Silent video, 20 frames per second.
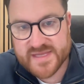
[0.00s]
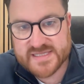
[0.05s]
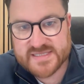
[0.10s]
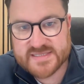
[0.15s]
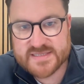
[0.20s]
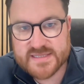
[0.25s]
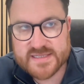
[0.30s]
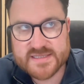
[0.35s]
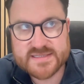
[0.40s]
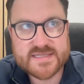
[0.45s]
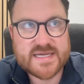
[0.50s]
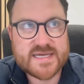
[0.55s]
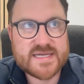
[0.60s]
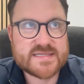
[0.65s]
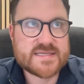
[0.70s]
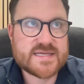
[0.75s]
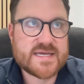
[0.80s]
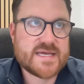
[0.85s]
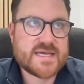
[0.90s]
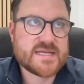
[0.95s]
this does
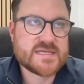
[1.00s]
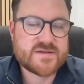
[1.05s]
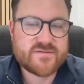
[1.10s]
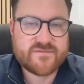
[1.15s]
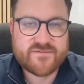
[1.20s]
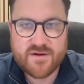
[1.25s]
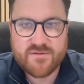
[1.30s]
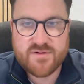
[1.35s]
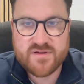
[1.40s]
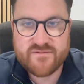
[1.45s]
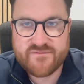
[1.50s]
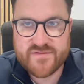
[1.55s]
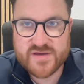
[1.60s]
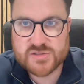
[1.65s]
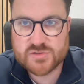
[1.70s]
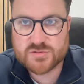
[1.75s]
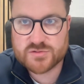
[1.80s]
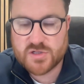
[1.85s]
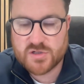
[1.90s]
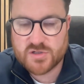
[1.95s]
is it is a very
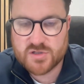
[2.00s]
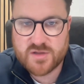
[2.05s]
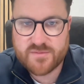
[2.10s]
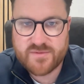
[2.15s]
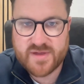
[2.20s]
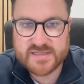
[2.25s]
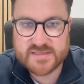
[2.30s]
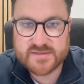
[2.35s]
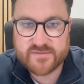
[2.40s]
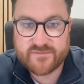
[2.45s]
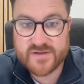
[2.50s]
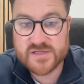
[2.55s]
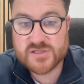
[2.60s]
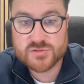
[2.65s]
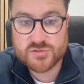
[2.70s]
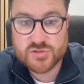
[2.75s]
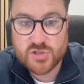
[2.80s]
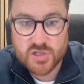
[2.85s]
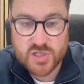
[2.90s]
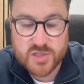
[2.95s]
visual document
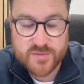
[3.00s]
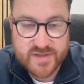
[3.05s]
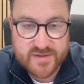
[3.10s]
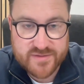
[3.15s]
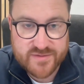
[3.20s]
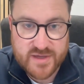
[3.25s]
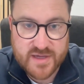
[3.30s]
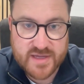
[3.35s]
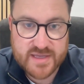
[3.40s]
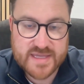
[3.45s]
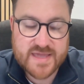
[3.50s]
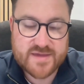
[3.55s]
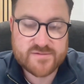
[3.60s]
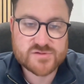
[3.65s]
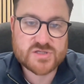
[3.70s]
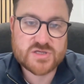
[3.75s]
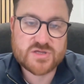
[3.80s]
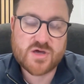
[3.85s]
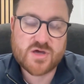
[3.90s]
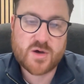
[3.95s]
that gives
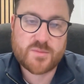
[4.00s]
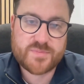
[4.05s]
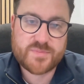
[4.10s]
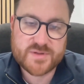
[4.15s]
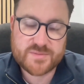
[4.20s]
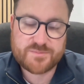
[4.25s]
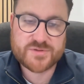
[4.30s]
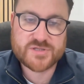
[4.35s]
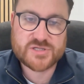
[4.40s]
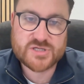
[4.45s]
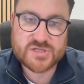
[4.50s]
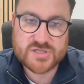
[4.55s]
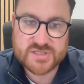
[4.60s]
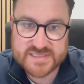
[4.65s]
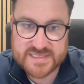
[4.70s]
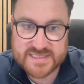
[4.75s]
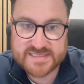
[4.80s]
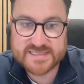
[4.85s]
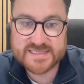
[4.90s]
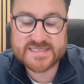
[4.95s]
you the
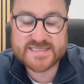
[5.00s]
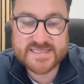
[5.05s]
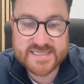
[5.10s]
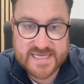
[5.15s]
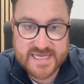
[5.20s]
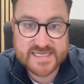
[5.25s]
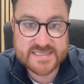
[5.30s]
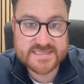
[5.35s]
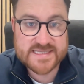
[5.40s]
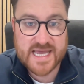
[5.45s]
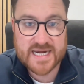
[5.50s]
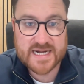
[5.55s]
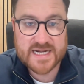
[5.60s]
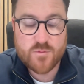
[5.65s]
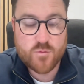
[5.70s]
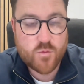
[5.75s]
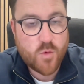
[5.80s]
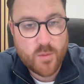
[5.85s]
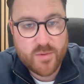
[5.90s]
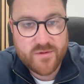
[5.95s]
opportunity to see exactly
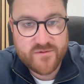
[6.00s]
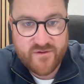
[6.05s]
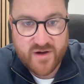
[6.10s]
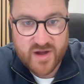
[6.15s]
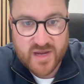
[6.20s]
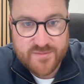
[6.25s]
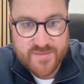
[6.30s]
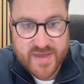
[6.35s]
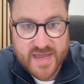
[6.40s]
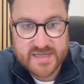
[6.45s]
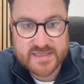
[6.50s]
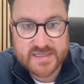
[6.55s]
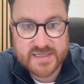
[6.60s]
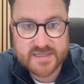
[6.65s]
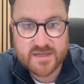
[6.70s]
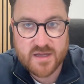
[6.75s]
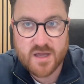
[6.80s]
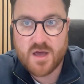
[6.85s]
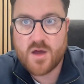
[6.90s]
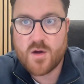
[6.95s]
what we've
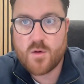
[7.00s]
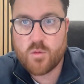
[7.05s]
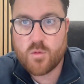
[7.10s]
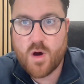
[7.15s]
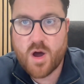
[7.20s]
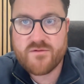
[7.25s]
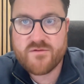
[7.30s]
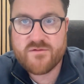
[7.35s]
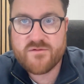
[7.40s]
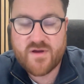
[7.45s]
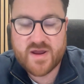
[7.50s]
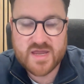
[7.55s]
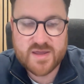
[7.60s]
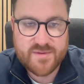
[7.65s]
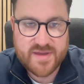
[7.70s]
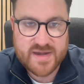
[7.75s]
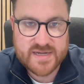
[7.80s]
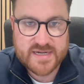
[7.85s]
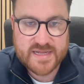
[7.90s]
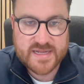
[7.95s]
recommended, why we've
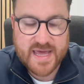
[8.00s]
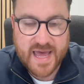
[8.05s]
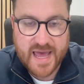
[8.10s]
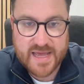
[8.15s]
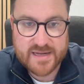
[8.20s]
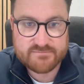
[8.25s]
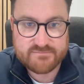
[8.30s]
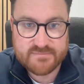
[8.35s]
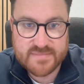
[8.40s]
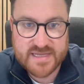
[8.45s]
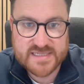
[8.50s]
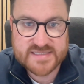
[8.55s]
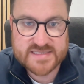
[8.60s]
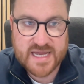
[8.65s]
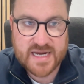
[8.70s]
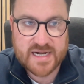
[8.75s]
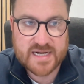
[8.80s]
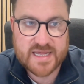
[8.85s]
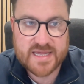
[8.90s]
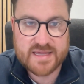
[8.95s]
recommended it, and
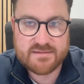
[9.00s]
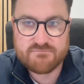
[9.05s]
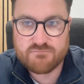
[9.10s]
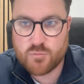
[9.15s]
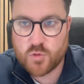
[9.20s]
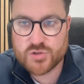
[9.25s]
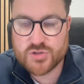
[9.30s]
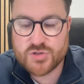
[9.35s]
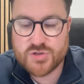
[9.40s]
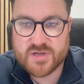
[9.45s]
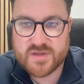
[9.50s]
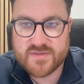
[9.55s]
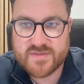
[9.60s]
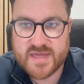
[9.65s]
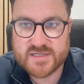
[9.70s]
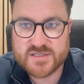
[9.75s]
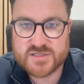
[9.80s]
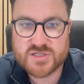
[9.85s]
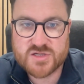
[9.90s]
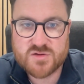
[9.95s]
exactly what you can
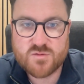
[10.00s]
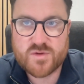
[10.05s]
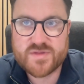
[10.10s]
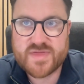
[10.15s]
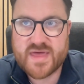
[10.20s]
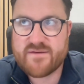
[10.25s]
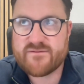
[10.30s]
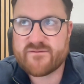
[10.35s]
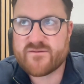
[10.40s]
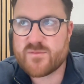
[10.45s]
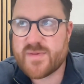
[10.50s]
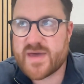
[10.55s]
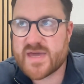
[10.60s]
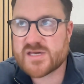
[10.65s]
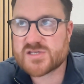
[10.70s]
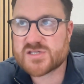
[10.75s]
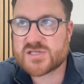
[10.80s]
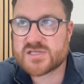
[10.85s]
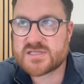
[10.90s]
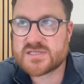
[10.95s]
then do with that
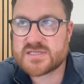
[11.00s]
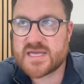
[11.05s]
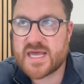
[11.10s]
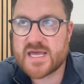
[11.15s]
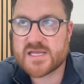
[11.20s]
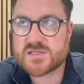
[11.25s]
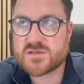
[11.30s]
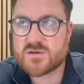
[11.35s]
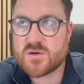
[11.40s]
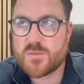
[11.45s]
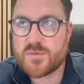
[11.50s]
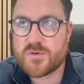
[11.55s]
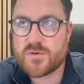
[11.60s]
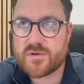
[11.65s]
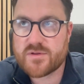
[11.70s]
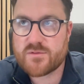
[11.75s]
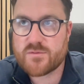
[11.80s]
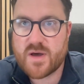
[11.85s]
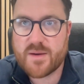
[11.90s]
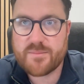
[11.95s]
information to get to a
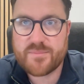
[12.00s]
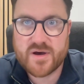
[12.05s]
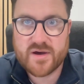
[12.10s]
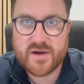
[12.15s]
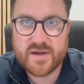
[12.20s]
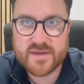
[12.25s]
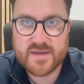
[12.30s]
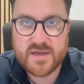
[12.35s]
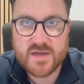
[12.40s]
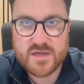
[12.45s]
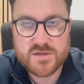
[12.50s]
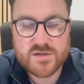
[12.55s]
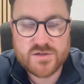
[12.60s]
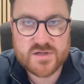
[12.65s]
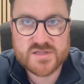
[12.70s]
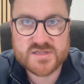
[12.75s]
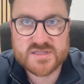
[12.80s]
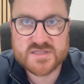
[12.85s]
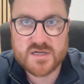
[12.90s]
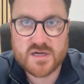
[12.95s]
point whereby you
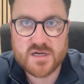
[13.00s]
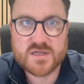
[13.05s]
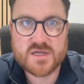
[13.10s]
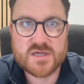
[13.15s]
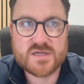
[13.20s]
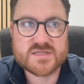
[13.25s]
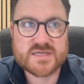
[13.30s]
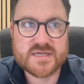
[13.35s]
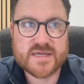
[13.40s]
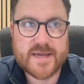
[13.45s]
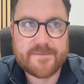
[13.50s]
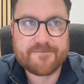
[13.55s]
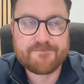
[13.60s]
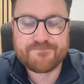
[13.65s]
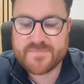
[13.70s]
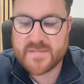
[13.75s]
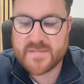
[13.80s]
can start using it.